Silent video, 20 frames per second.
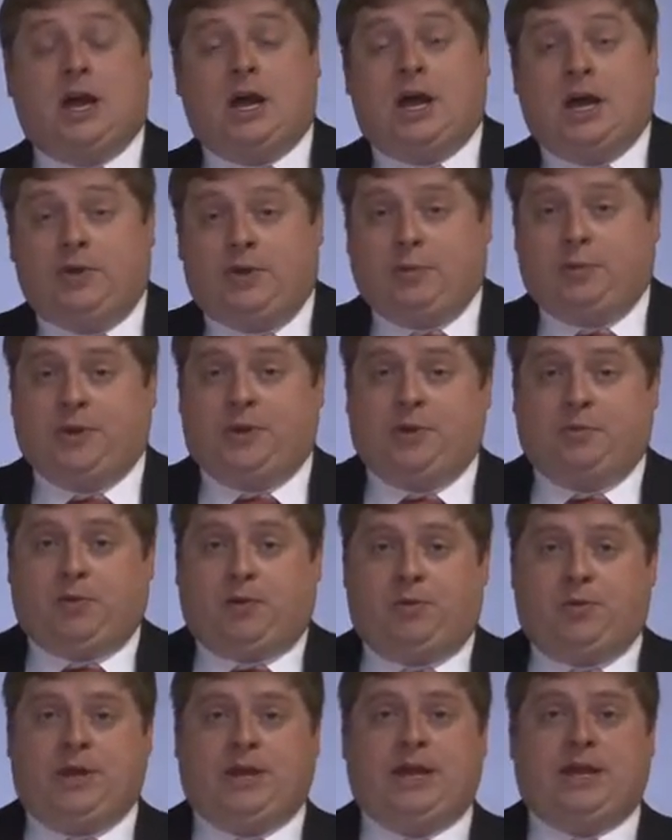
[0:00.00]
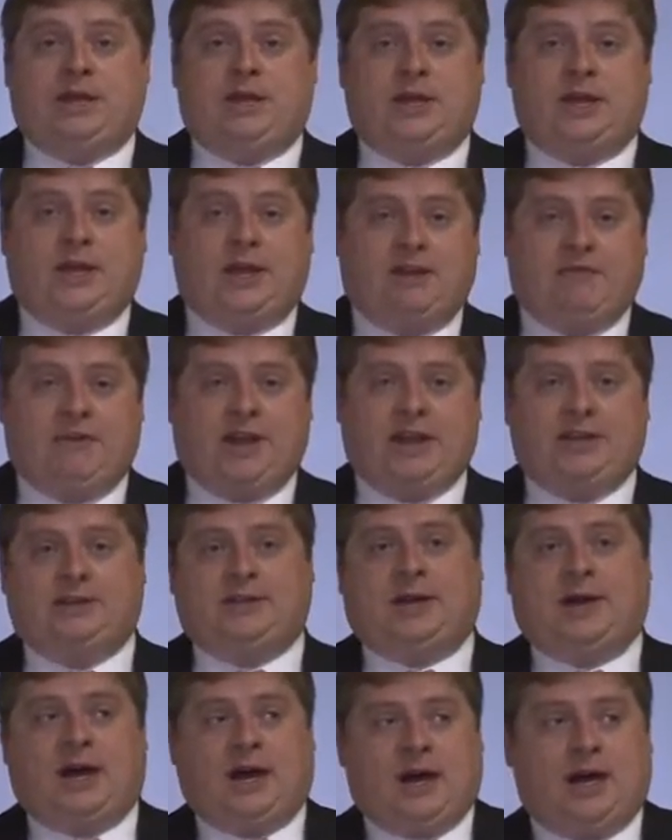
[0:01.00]
Other people, when they think of a
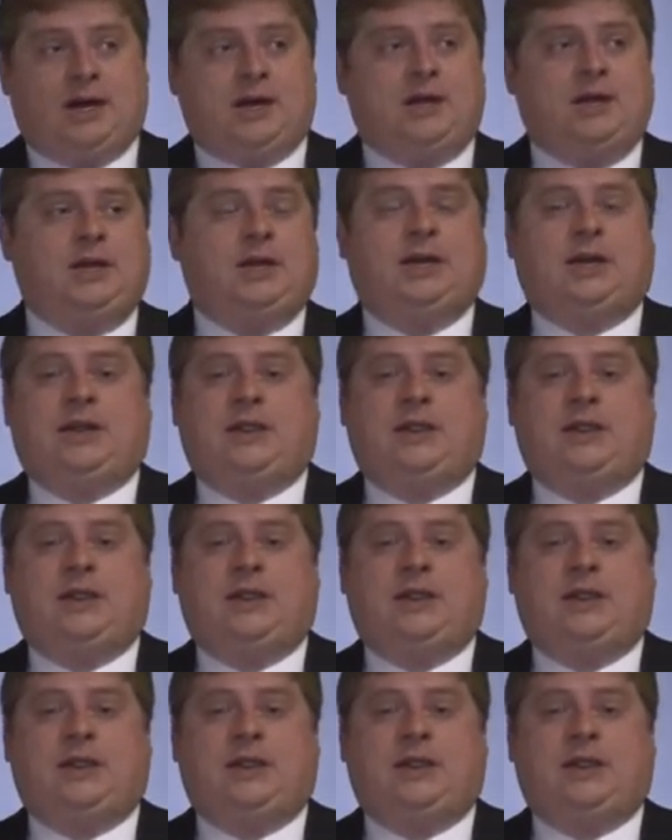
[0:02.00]
dog,